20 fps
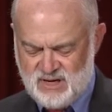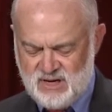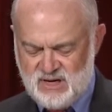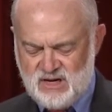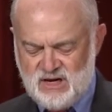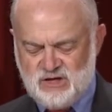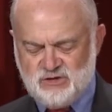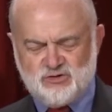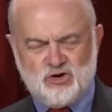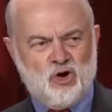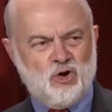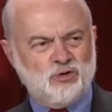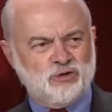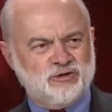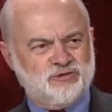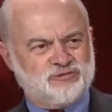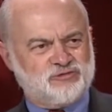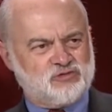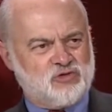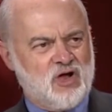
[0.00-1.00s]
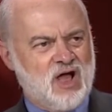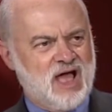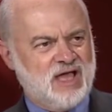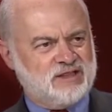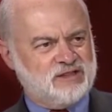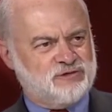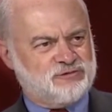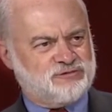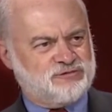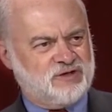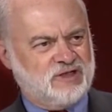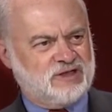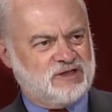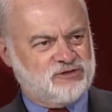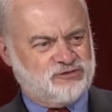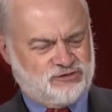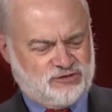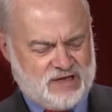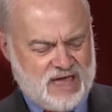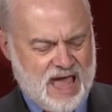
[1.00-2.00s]
He told of trying to fill
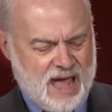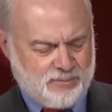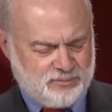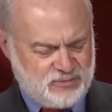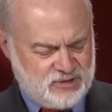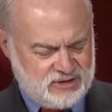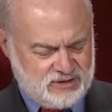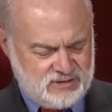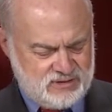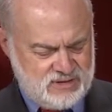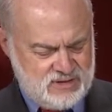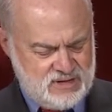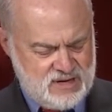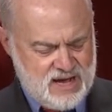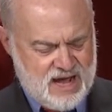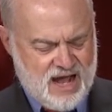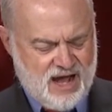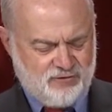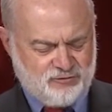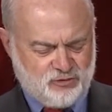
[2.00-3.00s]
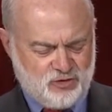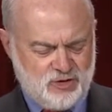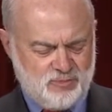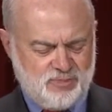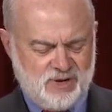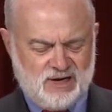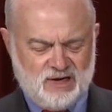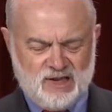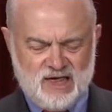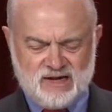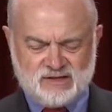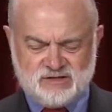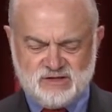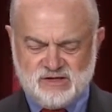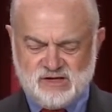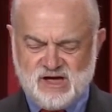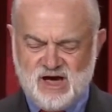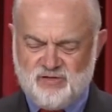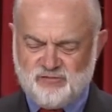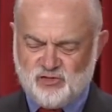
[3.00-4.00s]
his cabinet after he'd been
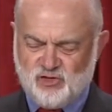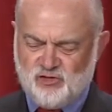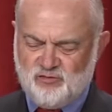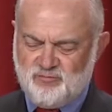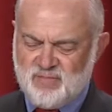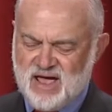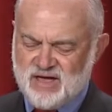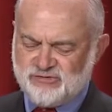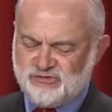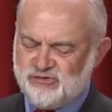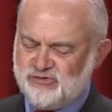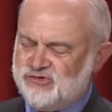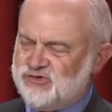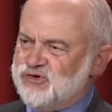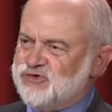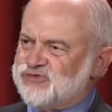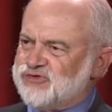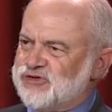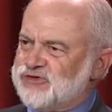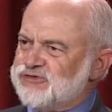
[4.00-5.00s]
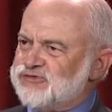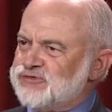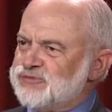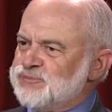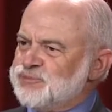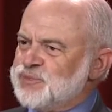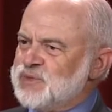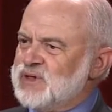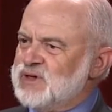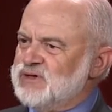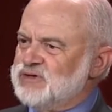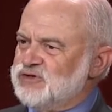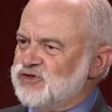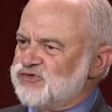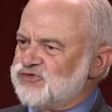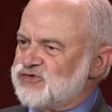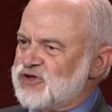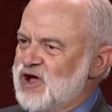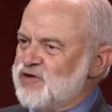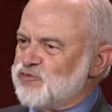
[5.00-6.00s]
elected governor of Massachusetts,
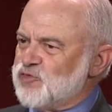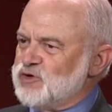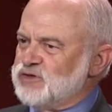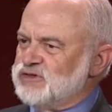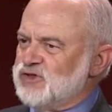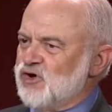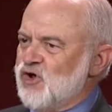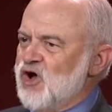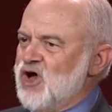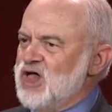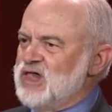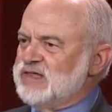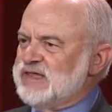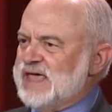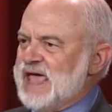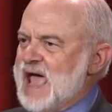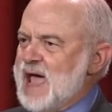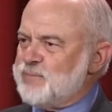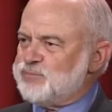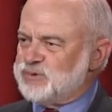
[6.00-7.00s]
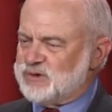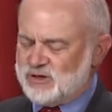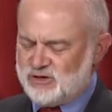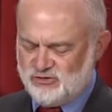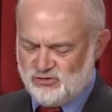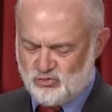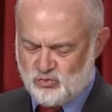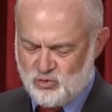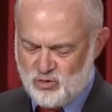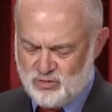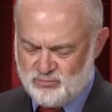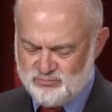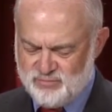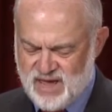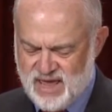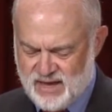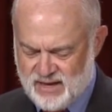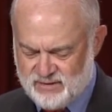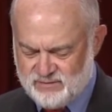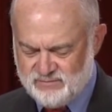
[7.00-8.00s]
discovering that all the applicants were
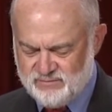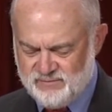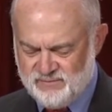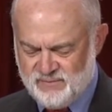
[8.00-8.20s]
men,